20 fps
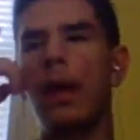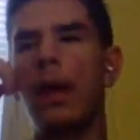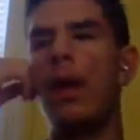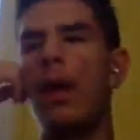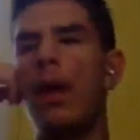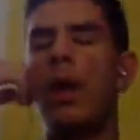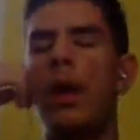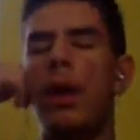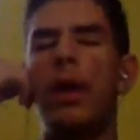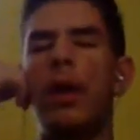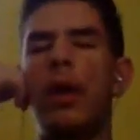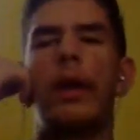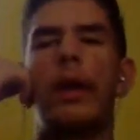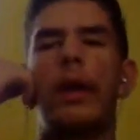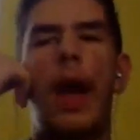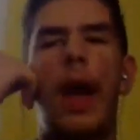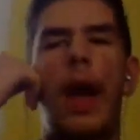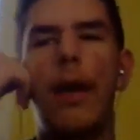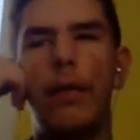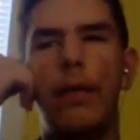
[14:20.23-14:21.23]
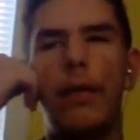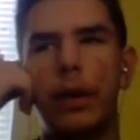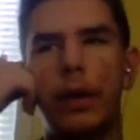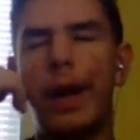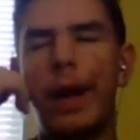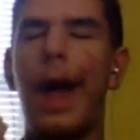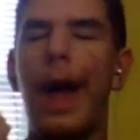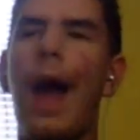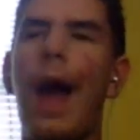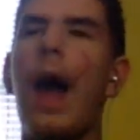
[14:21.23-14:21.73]
you're gonna
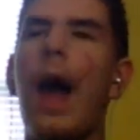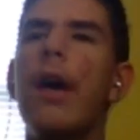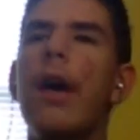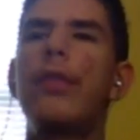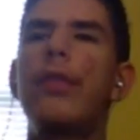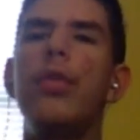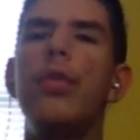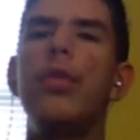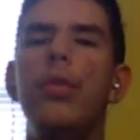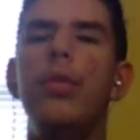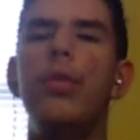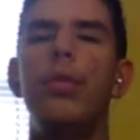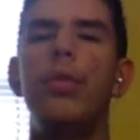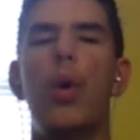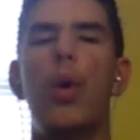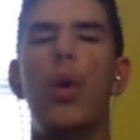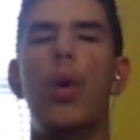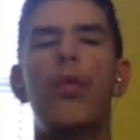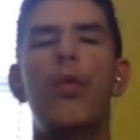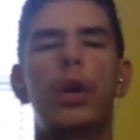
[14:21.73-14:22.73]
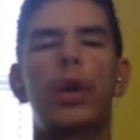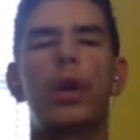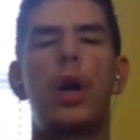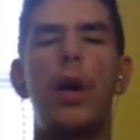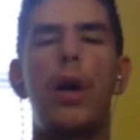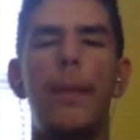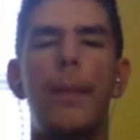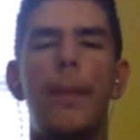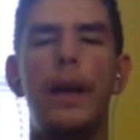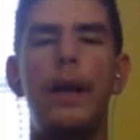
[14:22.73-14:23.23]
have to overcome Andy
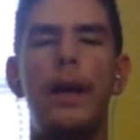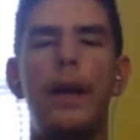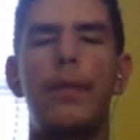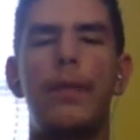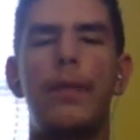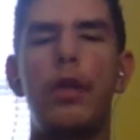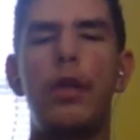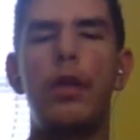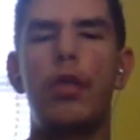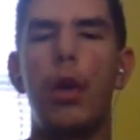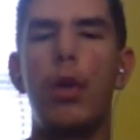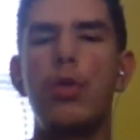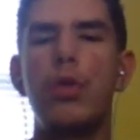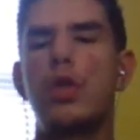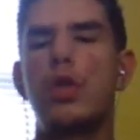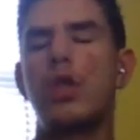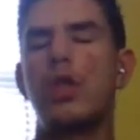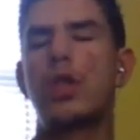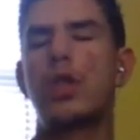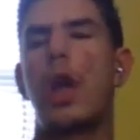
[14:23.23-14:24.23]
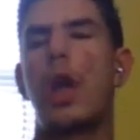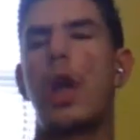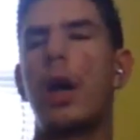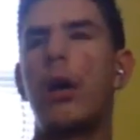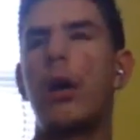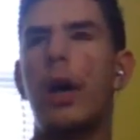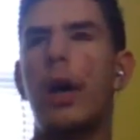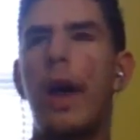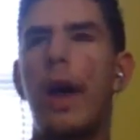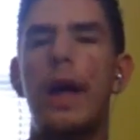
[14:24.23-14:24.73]
Reid's coaching style
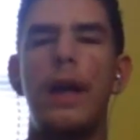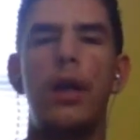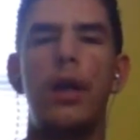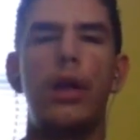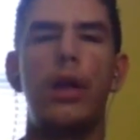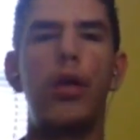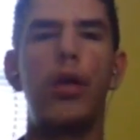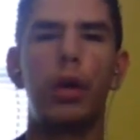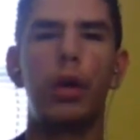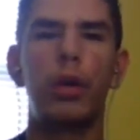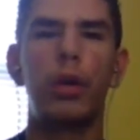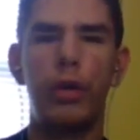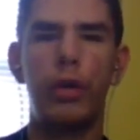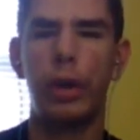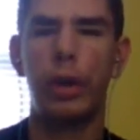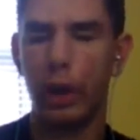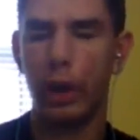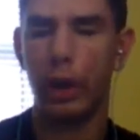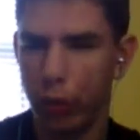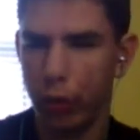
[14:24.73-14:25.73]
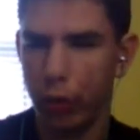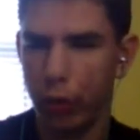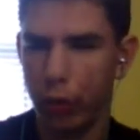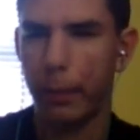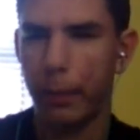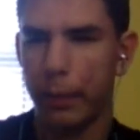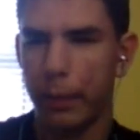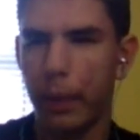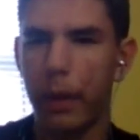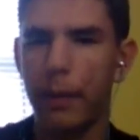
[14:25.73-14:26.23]
and learn to not choke up,
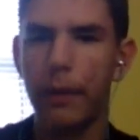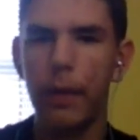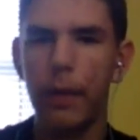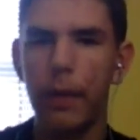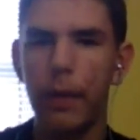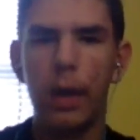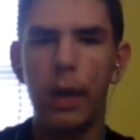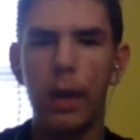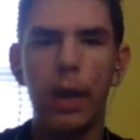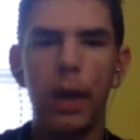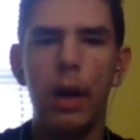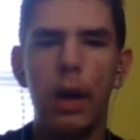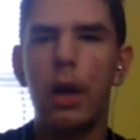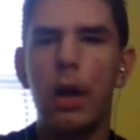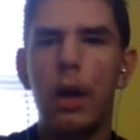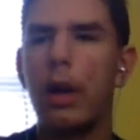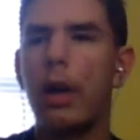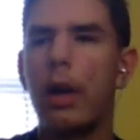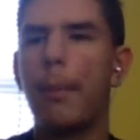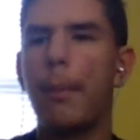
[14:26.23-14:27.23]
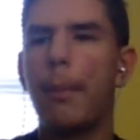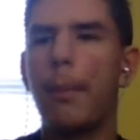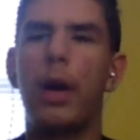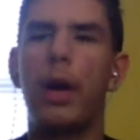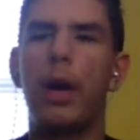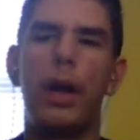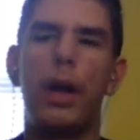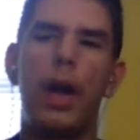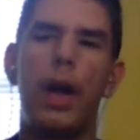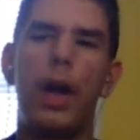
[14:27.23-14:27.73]
But
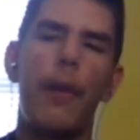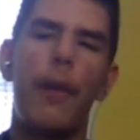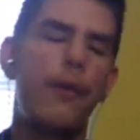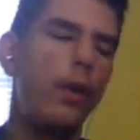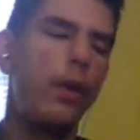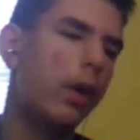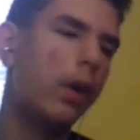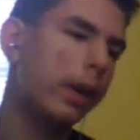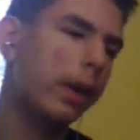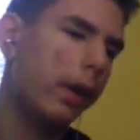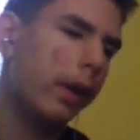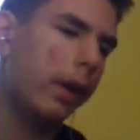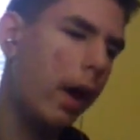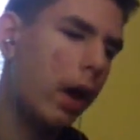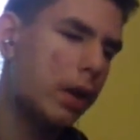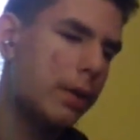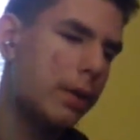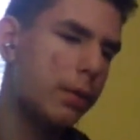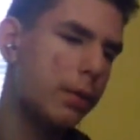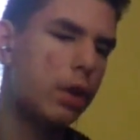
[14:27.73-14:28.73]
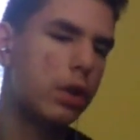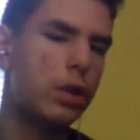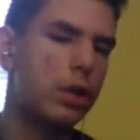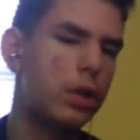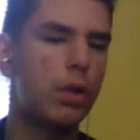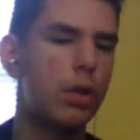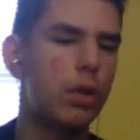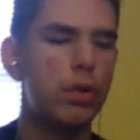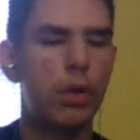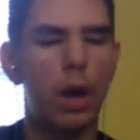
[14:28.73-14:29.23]
I feel like if Alex Smith does go,
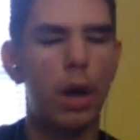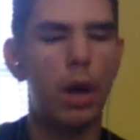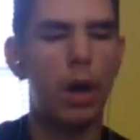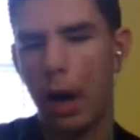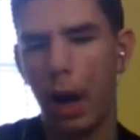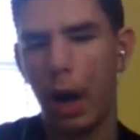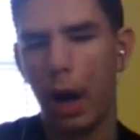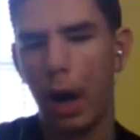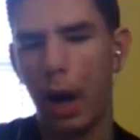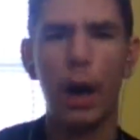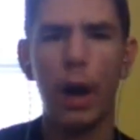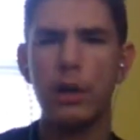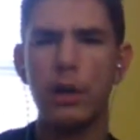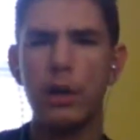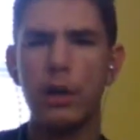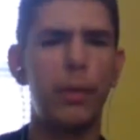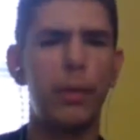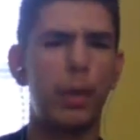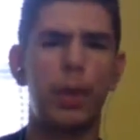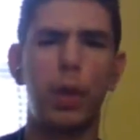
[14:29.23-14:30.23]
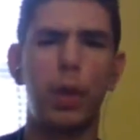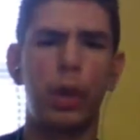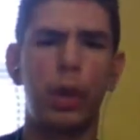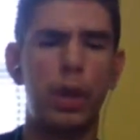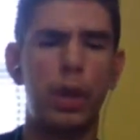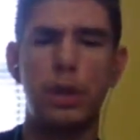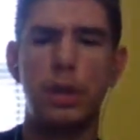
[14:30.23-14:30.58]
either Alex Smith or Kirk Cousins, either